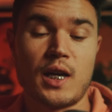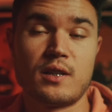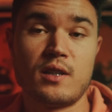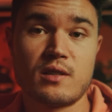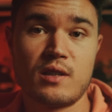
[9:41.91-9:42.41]

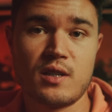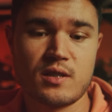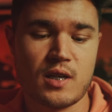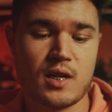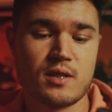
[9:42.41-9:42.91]
this lens
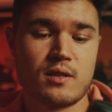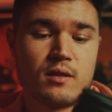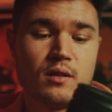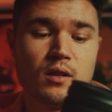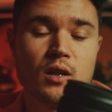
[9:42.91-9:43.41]
has
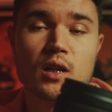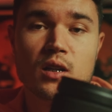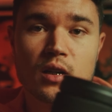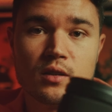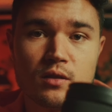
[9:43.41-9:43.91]
a
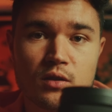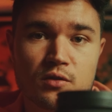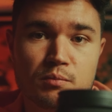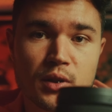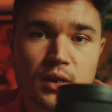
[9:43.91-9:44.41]
lot
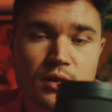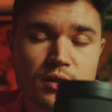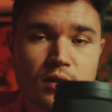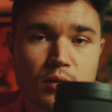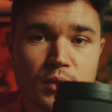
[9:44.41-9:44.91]
of buttons,